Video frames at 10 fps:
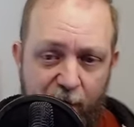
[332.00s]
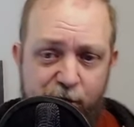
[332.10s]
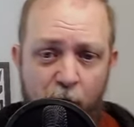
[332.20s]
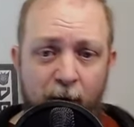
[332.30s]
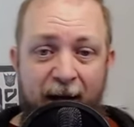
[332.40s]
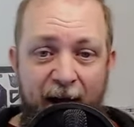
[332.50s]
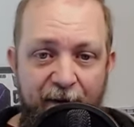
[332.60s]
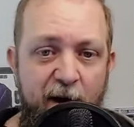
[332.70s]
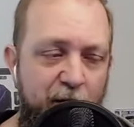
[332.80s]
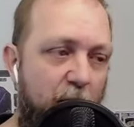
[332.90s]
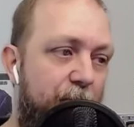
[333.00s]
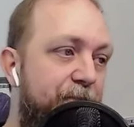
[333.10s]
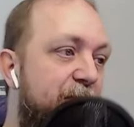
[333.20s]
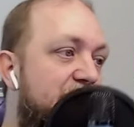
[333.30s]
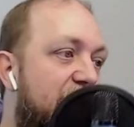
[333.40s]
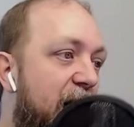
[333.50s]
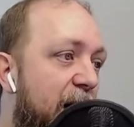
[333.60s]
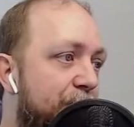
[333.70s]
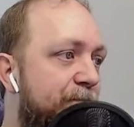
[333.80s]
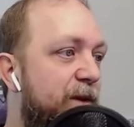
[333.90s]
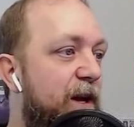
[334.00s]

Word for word: So there you go. Um,